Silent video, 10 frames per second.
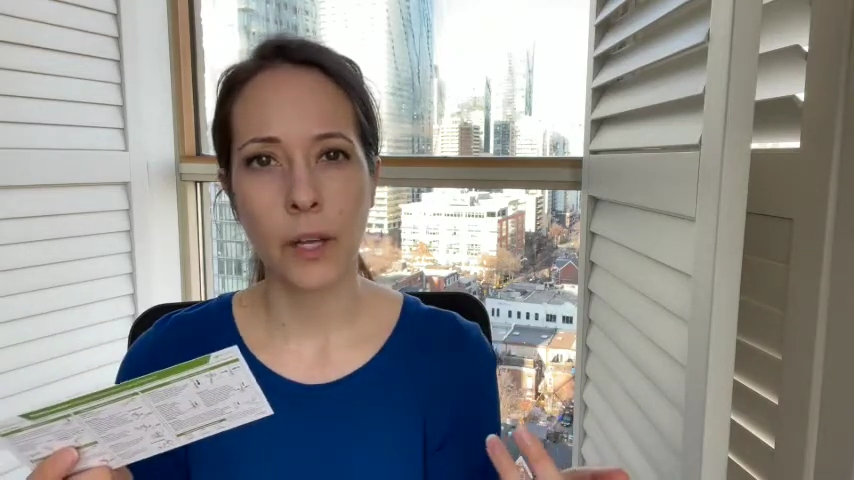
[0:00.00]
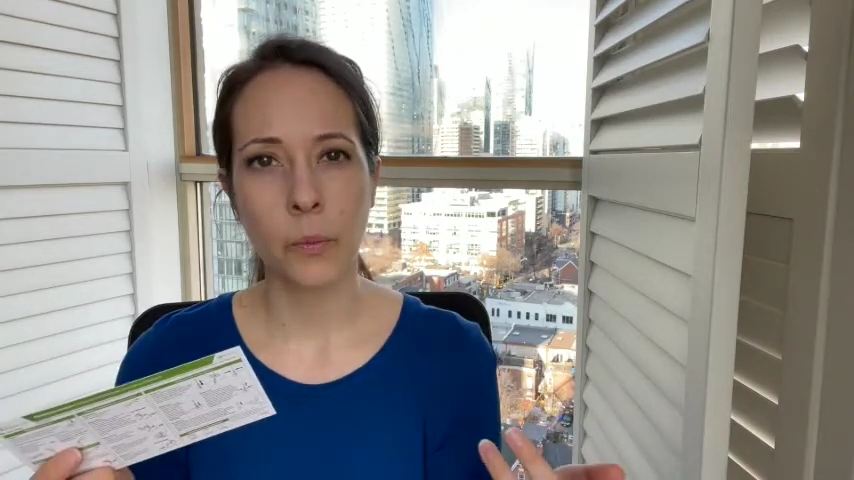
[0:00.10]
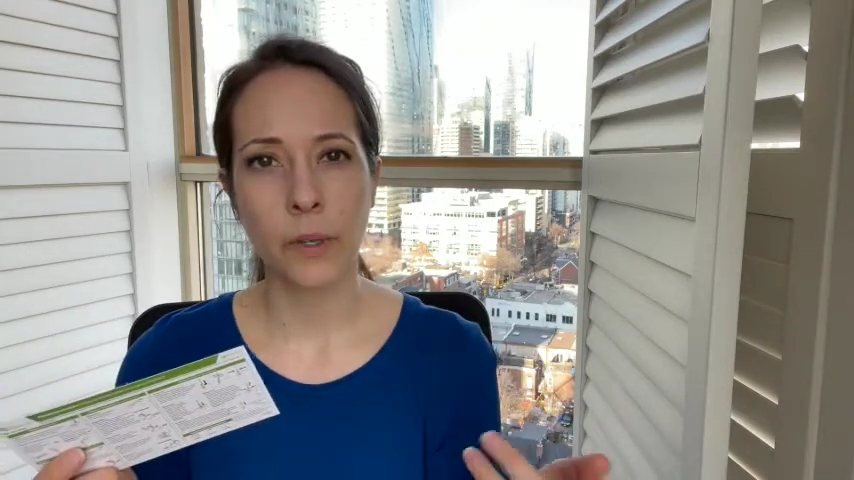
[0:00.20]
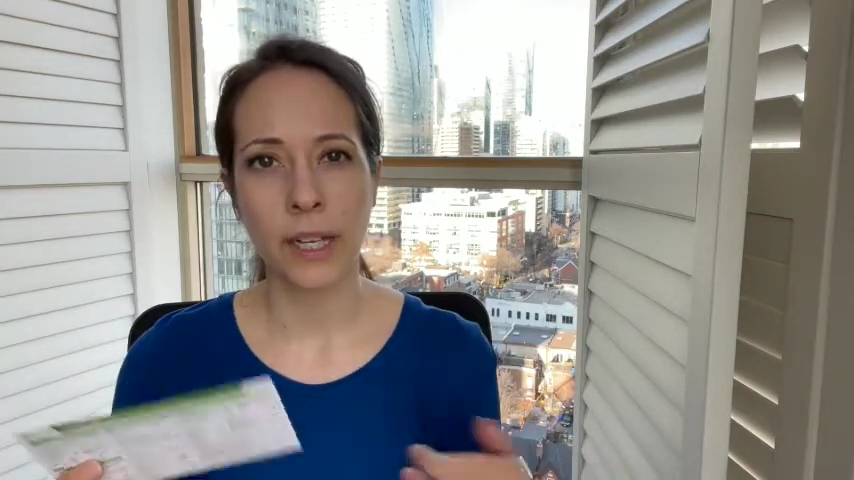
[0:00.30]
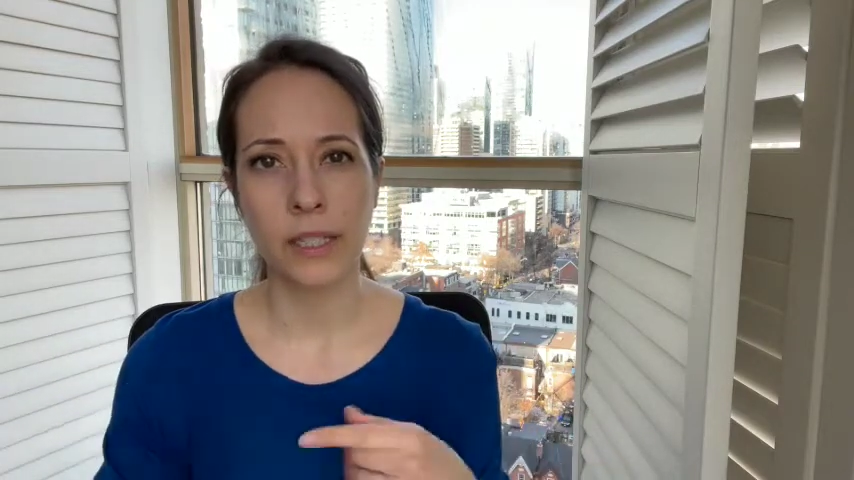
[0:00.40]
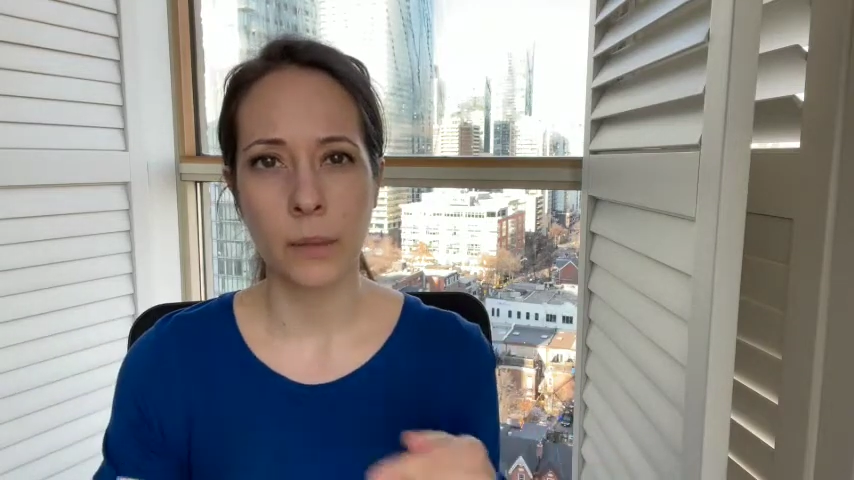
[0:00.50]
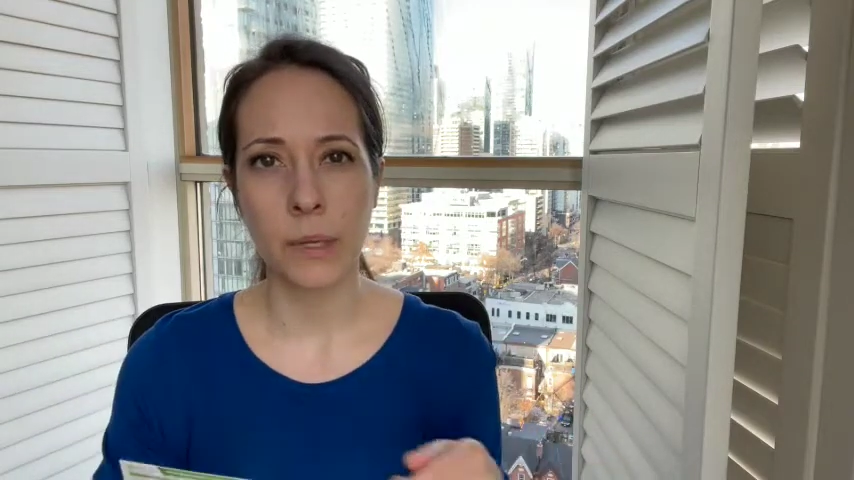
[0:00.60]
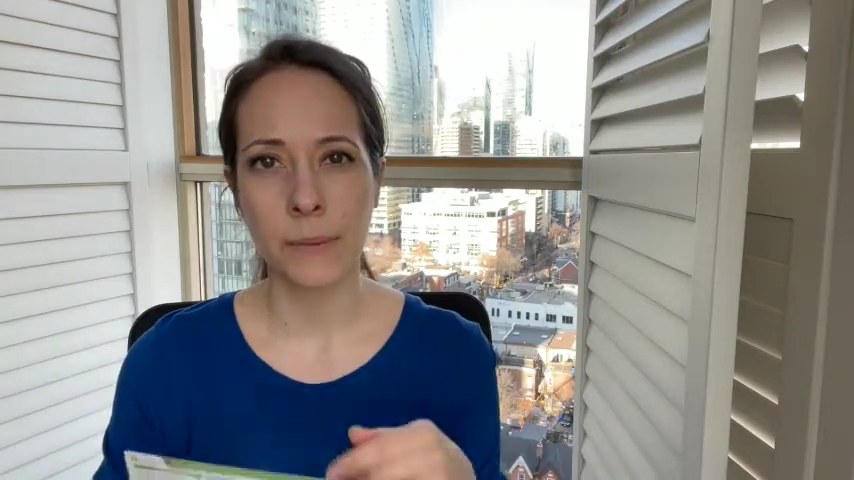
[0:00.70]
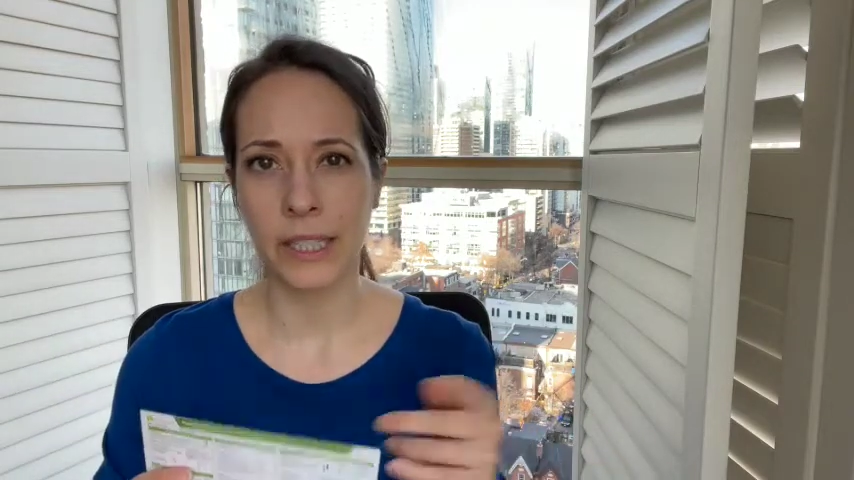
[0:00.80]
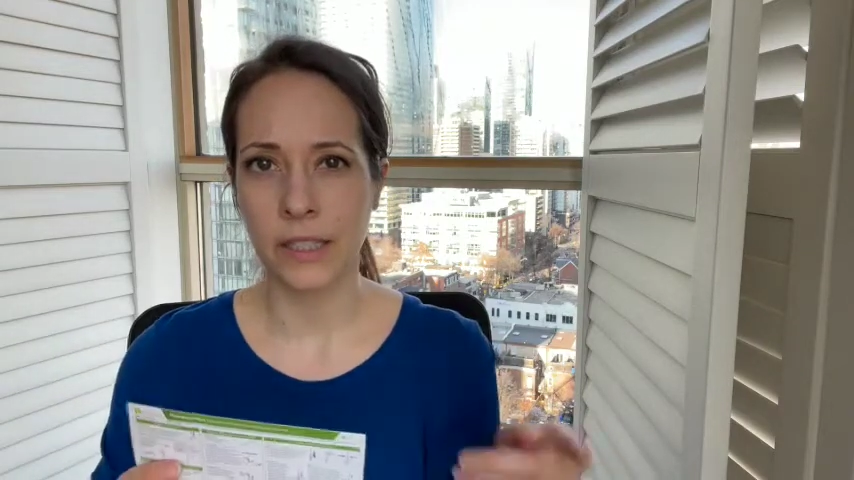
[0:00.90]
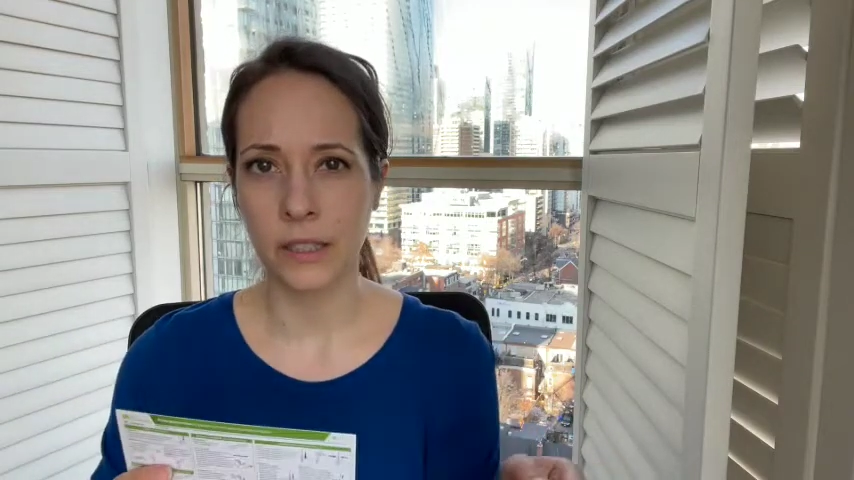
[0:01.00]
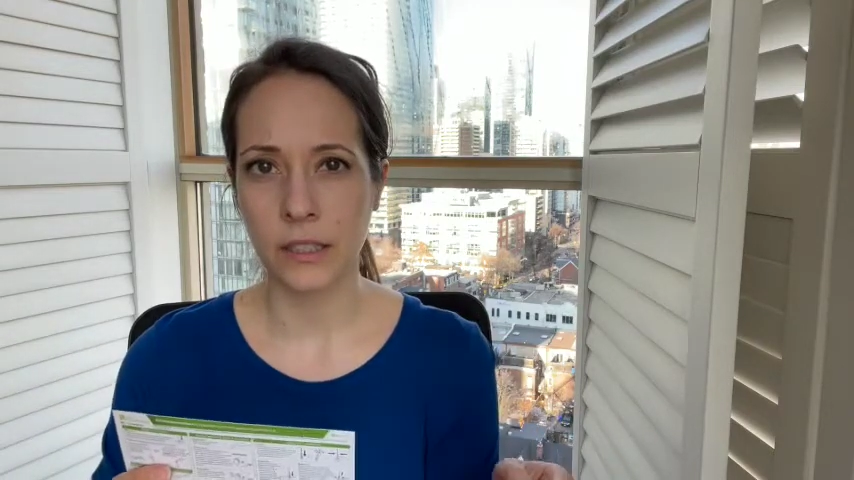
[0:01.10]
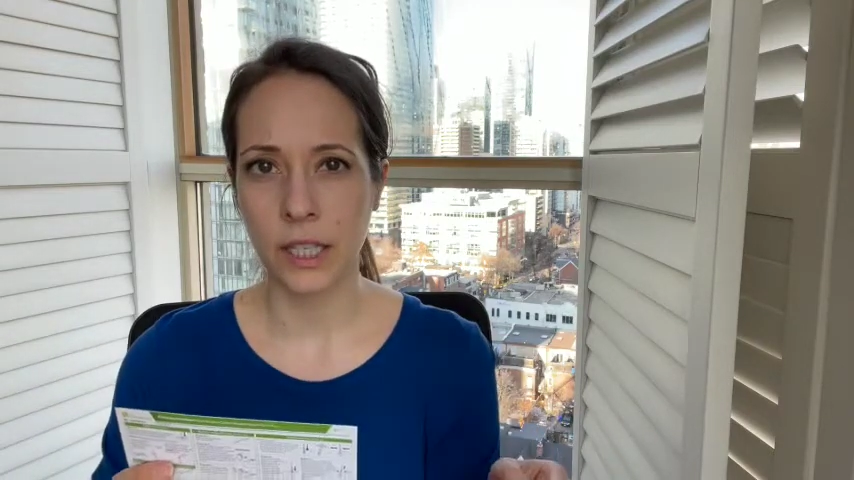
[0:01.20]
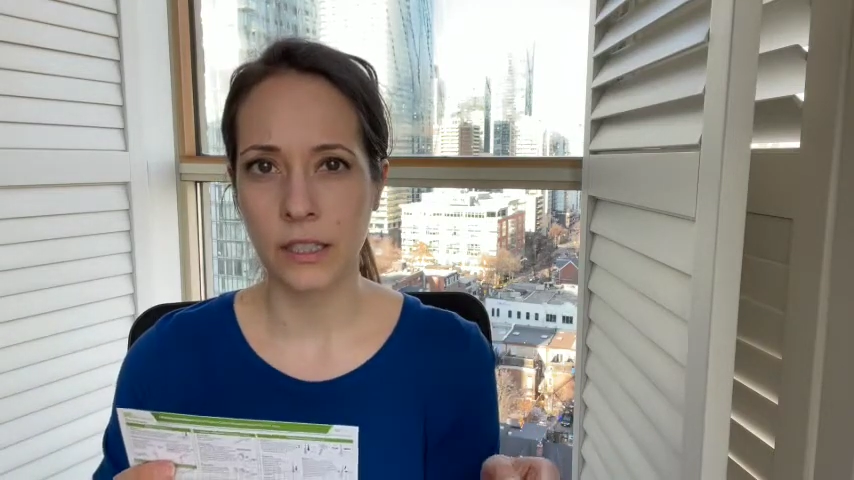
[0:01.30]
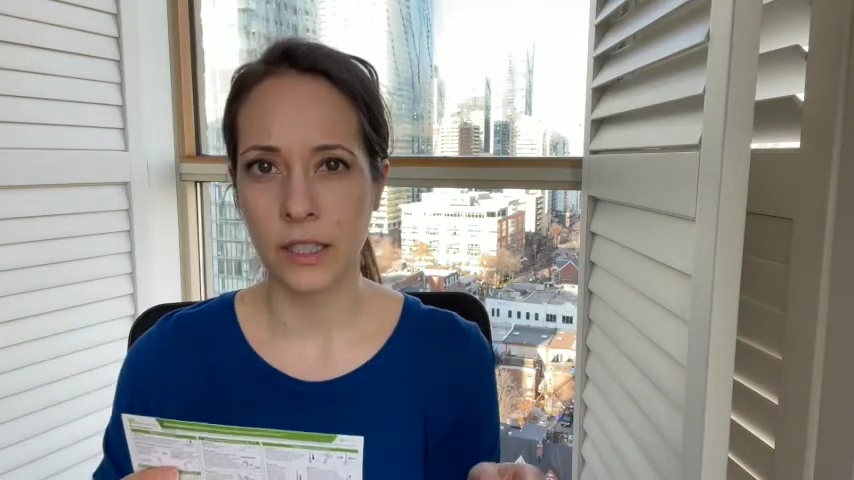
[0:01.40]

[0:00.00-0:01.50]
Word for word: when I tell people I did the test,